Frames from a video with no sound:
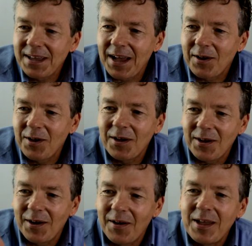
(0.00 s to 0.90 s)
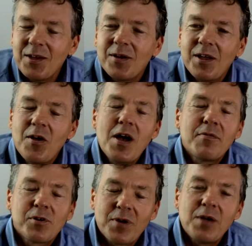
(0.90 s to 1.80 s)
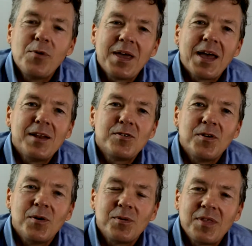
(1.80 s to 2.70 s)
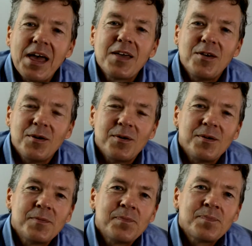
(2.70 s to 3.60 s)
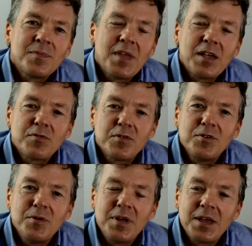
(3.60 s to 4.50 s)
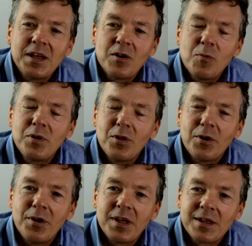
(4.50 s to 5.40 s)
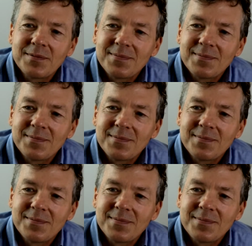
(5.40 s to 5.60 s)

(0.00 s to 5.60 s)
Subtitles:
Yeah. Good. All right. You have a great weekend too. Thank you. Thanks for tuning in. Hope you're learning.